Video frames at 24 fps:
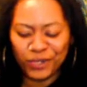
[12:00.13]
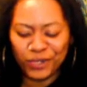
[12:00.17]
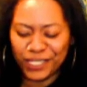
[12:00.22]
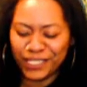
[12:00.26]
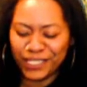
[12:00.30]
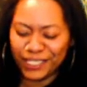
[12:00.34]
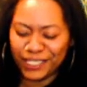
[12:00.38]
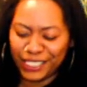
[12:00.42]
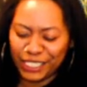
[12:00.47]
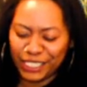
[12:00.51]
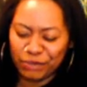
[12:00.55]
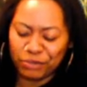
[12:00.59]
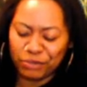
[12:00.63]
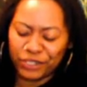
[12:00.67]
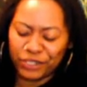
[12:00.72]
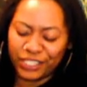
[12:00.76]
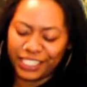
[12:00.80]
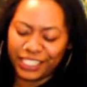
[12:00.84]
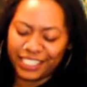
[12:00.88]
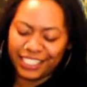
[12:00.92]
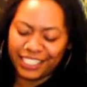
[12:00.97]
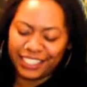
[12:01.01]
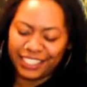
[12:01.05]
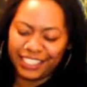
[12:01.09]
in
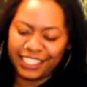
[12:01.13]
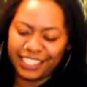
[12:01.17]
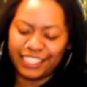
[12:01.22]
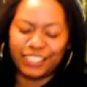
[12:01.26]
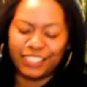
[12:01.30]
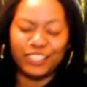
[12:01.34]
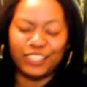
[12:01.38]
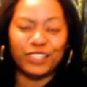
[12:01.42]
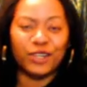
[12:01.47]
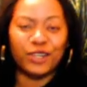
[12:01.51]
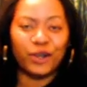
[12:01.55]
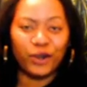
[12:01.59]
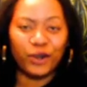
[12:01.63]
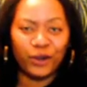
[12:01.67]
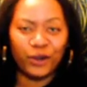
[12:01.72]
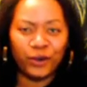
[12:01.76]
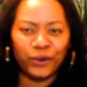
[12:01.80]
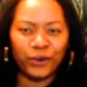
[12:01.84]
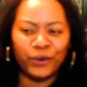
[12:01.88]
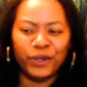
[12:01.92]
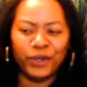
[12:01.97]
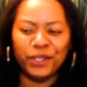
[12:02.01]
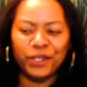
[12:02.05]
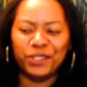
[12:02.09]
Libra. It says,
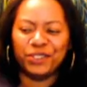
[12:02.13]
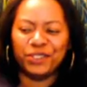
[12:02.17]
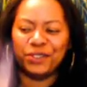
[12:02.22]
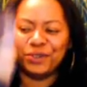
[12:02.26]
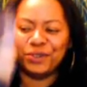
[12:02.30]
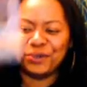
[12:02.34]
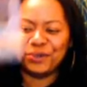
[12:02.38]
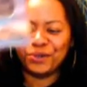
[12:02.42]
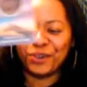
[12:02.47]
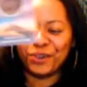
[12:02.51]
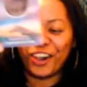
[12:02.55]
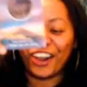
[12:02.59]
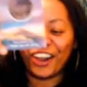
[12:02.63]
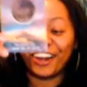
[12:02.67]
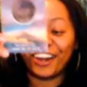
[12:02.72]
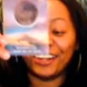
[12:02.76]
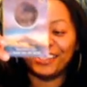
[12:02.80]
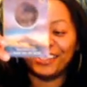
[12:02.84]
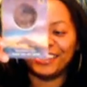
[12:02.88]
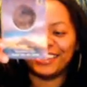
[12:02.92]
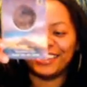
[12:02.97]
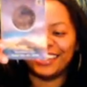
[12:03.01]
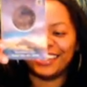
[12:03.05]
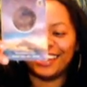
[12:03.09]
"No, you
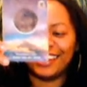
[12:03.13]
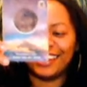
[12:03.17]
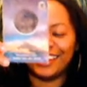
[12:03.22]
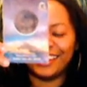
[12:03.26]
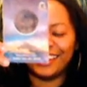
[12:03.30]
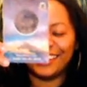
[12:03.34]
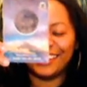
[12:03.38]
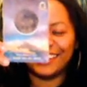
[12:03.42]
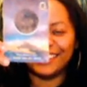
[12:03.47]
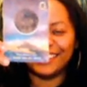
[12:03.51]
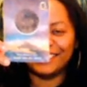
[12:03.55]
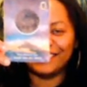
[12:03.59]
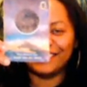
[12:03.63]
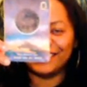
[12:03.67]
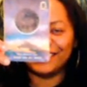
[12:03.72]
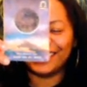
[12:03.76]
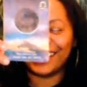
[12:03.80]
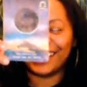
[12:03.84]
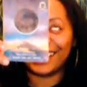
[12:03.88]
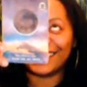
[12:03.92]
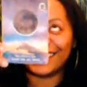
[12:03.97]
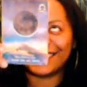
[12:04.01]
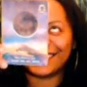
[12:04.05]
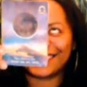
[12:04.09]
are love."
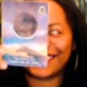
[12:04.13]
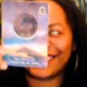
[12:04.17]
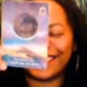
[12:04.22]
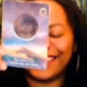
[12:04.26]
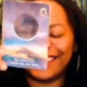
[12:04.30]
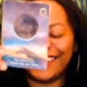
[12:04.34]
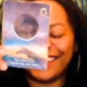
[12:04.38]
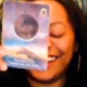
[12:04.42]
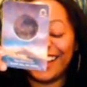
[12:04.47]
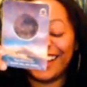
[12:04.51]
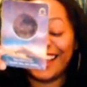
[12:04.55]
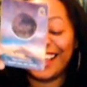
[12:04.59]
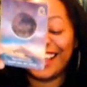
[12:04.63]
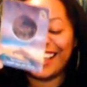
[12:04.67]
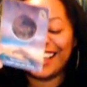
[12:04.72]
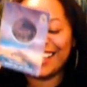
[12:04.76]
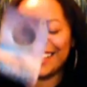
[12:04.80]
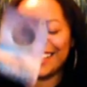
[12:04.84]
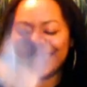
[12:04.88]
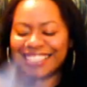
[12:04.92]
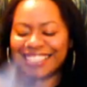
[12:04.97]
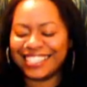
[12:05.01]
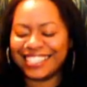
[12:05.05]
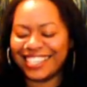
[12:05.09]
That's
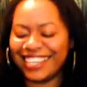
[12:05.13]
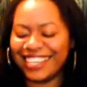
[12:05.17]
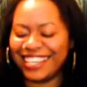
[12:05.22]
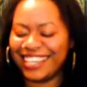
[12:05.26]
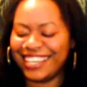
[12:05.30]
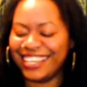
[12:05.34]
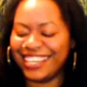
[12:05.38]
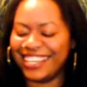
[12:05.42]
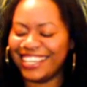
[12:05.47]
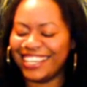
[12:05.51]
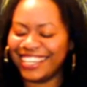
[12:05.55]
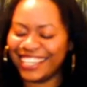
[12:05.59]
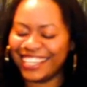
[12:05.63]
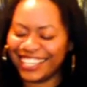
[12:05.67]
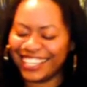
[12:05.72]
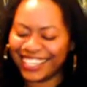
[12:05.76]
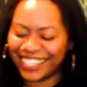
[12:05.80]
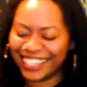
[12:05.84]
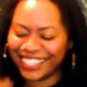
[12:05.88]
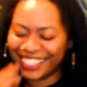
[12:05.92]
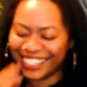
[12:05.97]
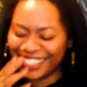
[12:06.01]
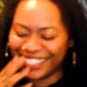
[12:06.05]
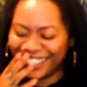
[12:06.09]

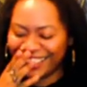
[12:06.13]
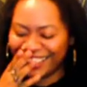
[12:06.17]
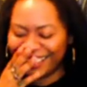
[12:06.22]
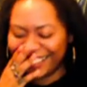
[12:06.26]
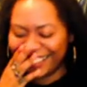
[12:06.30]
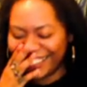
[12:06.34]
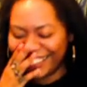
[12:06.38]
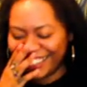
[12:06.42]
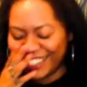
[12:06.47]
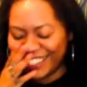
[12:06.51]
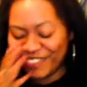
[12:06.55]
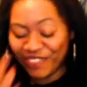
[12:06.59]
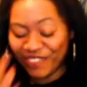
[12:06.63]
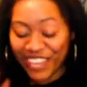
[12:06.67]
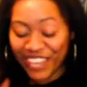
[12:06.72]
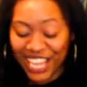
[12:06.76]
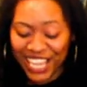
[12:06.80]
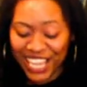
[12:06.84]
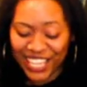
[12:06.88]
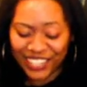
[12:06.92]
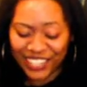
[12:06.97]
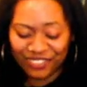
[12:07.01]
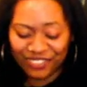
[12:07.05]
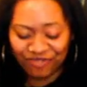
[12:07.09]
crazy.
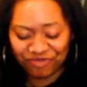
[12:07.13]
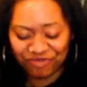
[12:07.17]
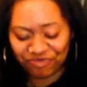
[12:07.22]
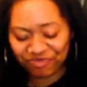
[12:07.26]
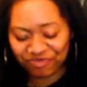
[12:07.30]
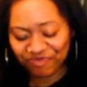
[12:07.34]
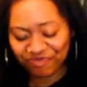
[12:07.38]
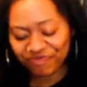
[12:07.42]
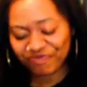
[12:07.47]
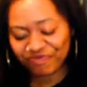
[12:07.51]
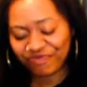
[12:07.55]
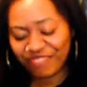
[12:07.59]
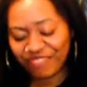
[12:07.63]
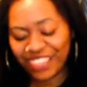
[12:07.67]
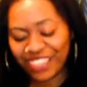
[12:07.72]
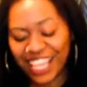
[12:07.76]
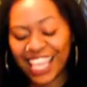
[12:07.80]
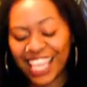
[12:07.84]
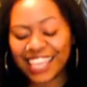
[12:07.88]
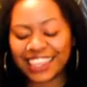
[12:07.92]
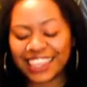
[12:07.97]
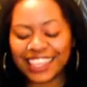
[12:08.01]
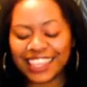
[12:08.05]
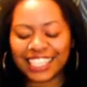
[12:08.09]
Man.
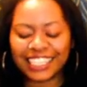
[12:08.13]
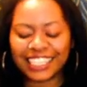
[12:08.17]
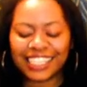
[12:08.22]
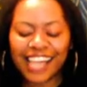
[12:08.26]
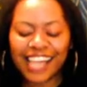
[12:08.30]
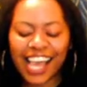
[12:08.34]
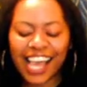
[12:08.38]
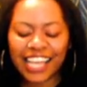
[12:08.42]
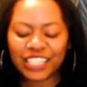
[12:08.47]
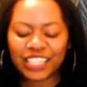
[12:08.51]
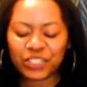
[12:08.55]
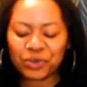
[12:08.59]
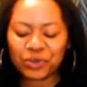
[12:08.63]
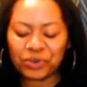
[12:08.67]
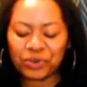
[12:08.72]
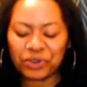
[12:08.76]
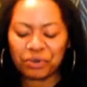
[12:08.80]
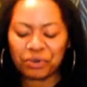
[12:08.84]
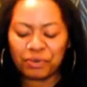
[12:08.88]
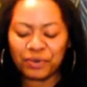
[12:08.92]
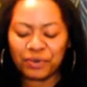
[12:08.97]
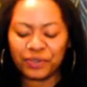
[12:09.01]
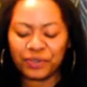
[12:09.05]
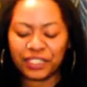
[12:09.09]
And the last
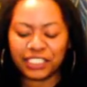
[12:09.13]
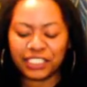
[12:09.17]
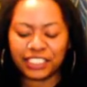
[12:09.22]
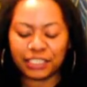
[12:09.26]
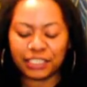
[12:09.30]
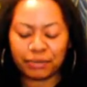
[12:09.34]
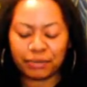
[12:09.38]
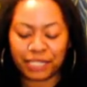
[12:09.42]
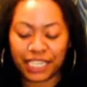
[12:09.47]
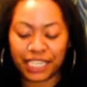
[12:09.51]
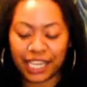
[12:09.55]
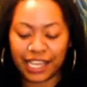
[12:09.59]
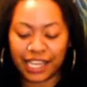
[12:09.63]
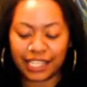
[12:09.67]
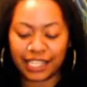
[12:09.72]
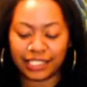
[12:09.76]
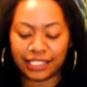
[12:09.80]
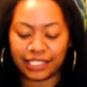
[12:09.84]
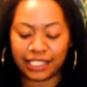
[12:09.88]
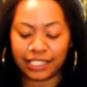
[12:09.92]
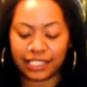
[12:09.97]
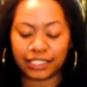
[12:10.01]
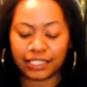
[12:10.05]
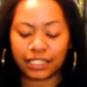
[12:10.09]
quarter moon in Gemini
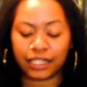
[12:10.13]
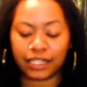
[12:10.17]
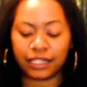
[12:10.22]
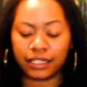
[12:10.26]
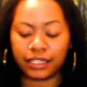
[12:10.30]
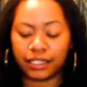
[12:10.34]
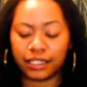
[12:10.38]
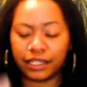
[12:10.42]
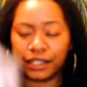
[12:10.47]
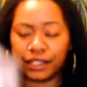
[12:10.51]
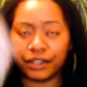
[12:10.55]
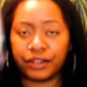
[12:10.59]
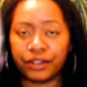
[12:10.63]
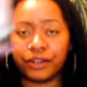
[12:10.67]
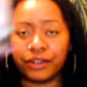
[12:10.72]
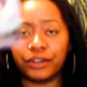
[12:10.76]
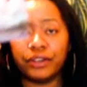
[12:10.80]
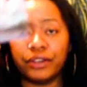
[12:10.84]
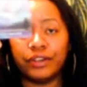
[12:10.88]
says, "Clear